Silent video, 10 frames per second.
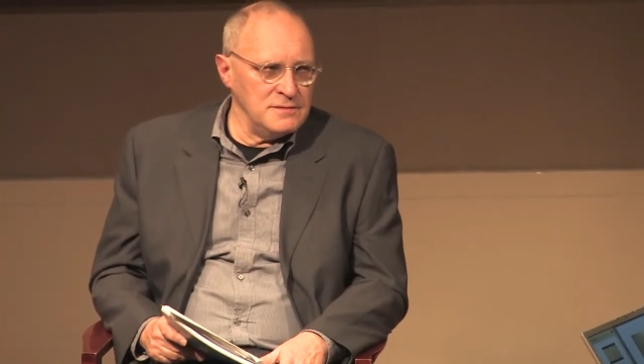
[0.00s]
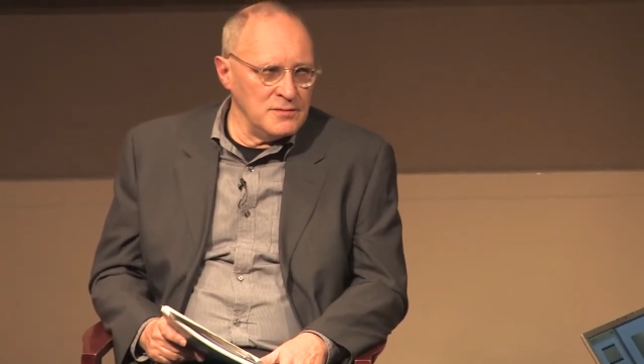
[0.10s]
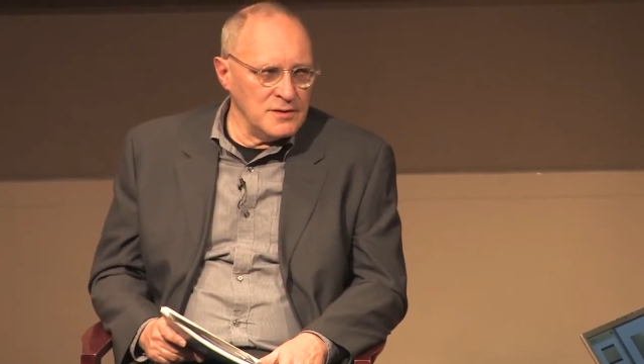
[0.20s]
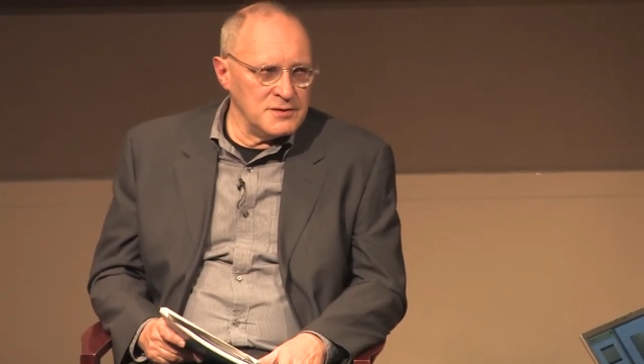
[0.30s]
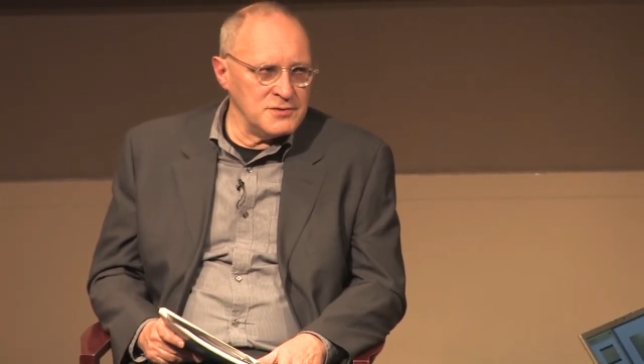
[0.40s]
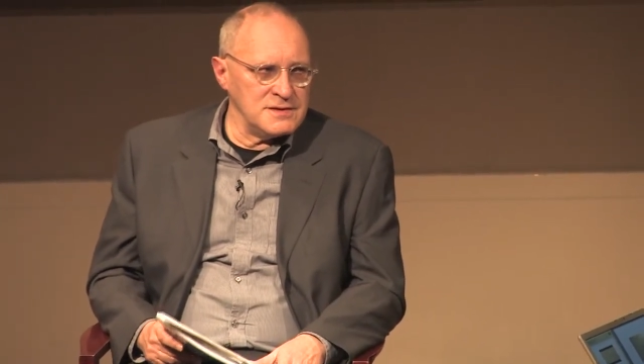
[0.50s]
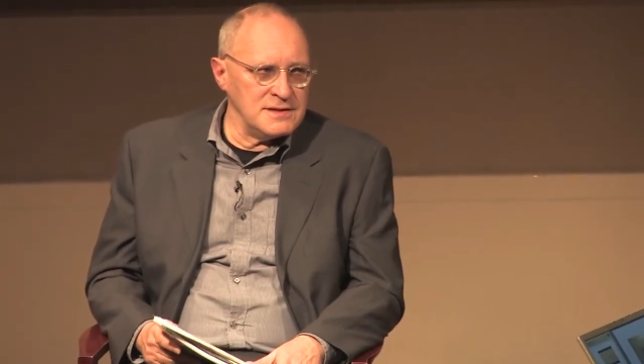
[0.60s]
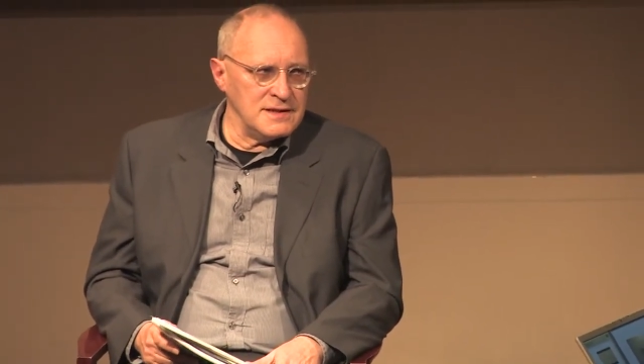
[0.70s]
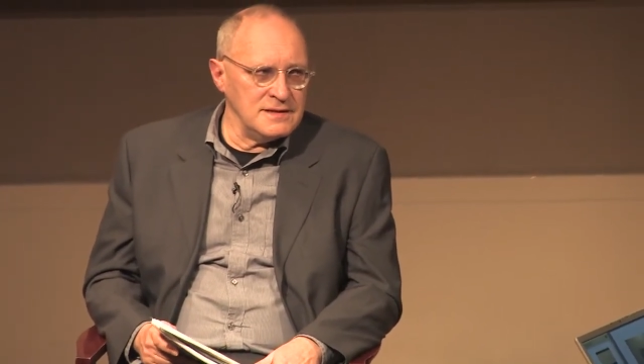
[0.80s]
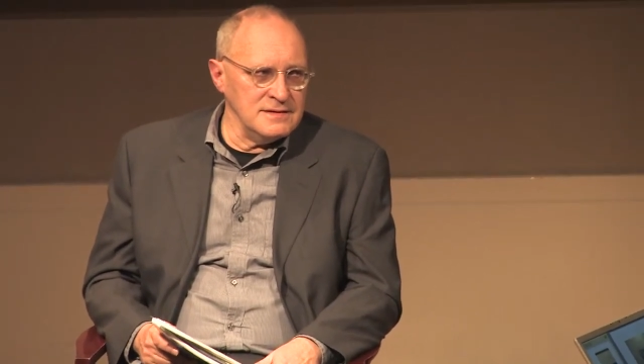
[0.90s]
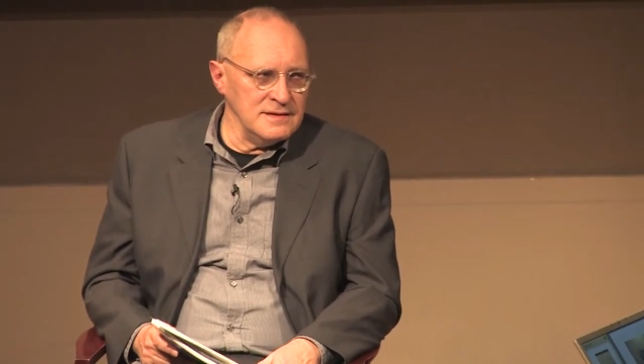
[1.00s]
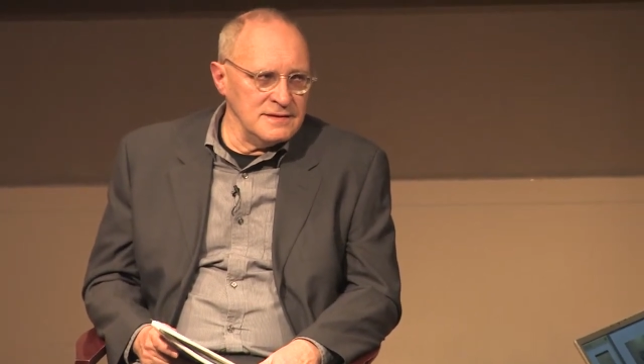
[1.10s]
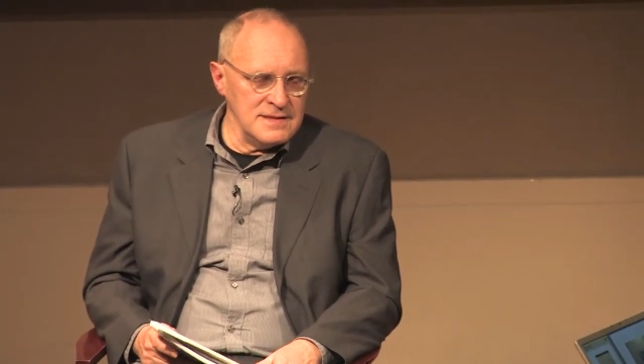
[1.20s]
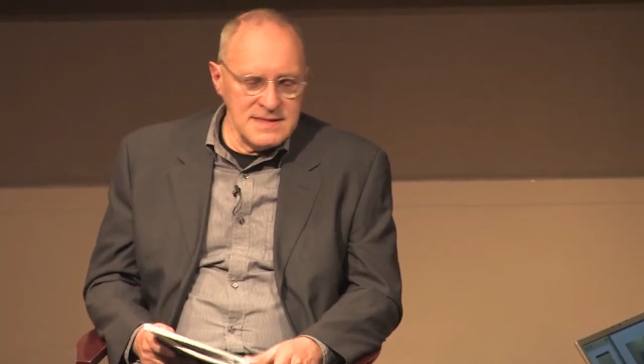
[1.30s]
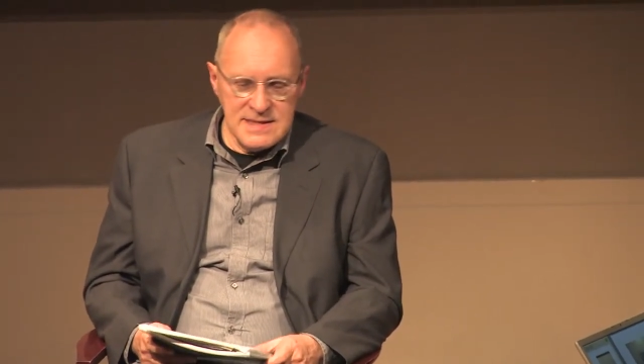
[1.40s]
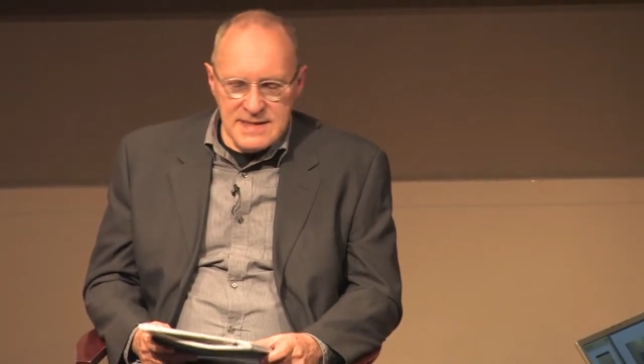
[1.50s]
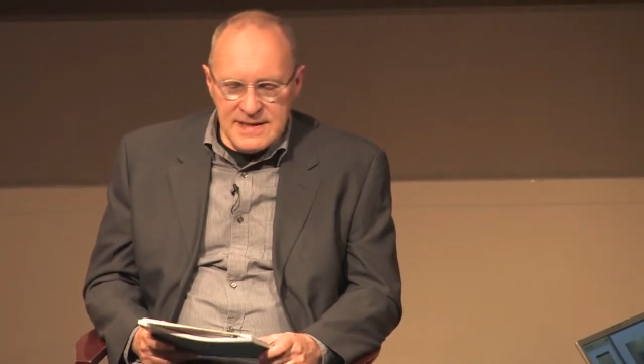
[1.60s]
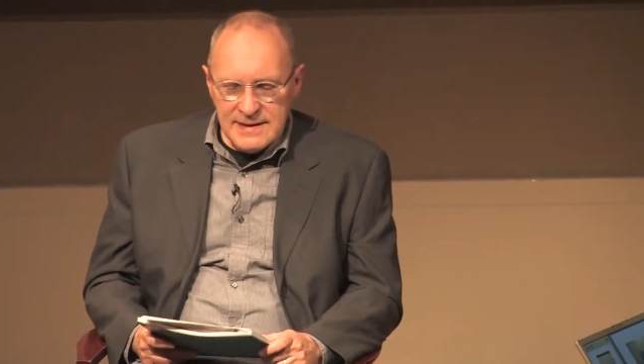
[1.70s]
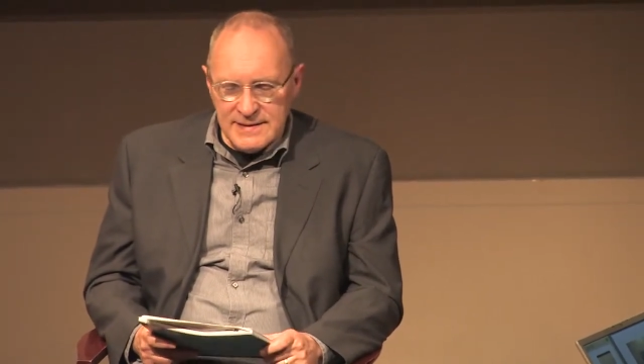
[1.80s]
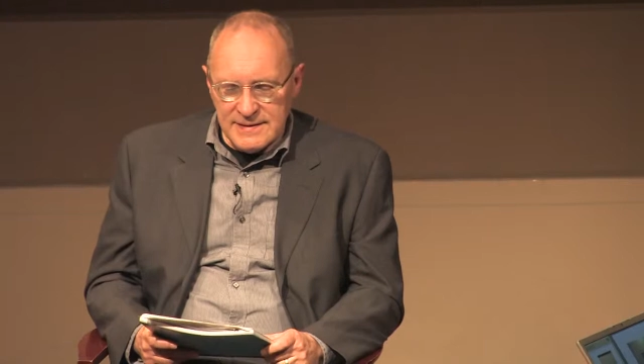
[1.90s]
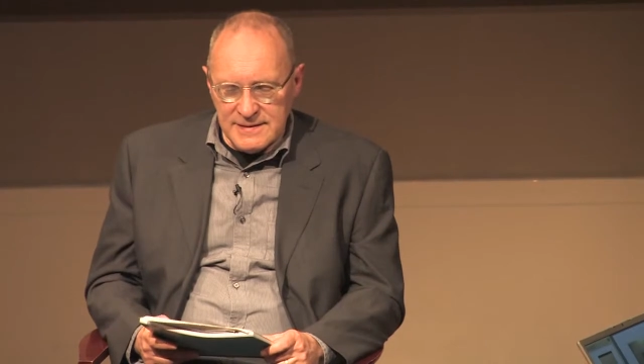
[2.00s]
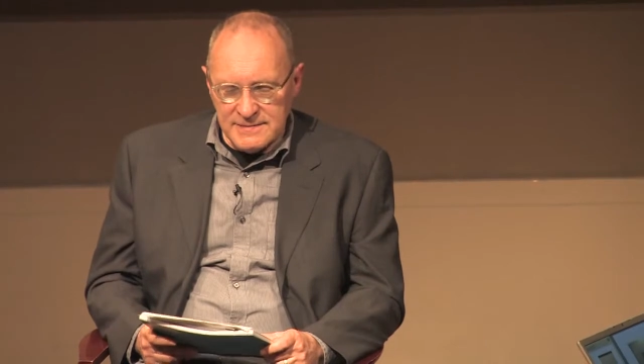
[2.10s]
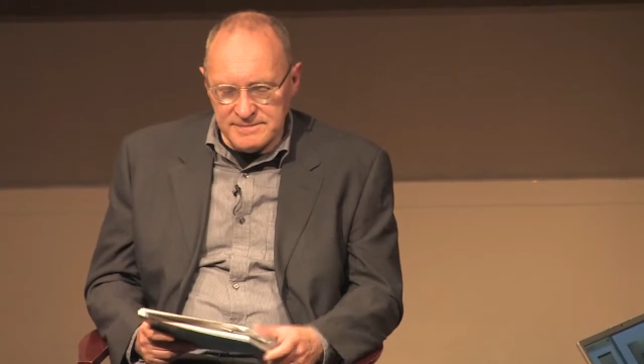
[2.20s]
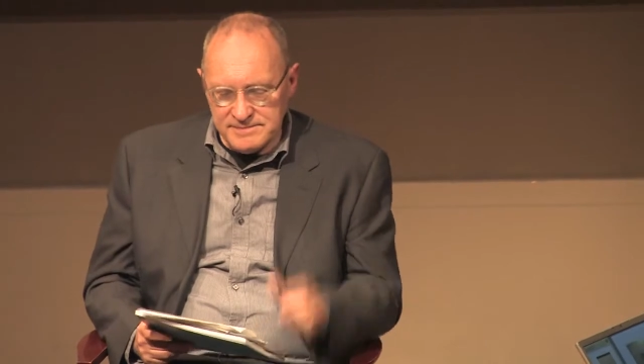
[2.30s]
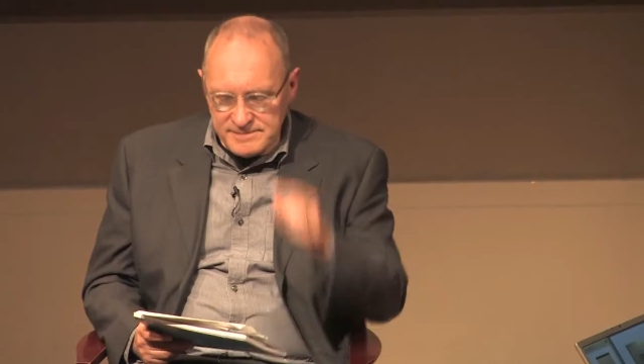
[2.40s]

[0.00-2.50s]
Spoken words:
were interested in. Mm-hmm.